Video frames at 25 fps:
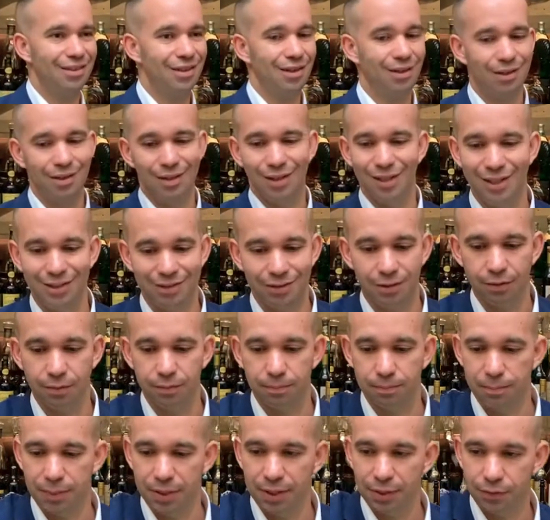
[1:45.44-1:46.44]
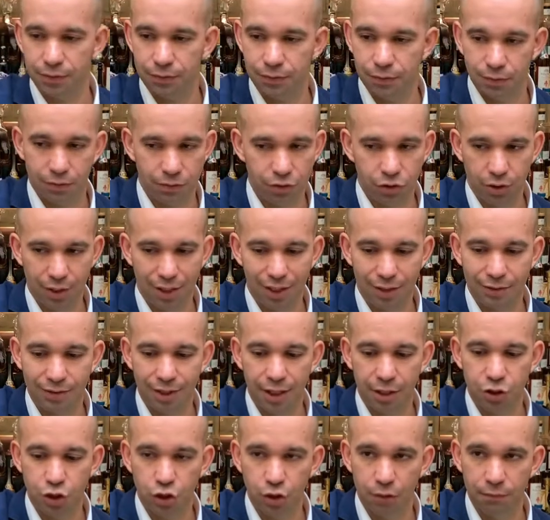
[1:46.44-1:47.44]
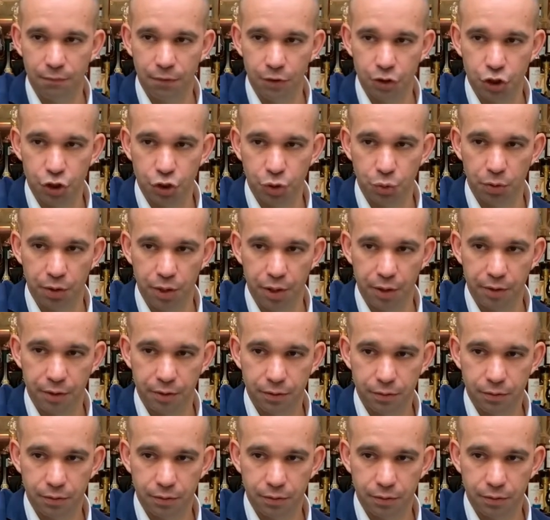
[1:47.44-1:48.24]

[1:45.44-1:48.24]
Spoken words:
little bit, a touch of sugar.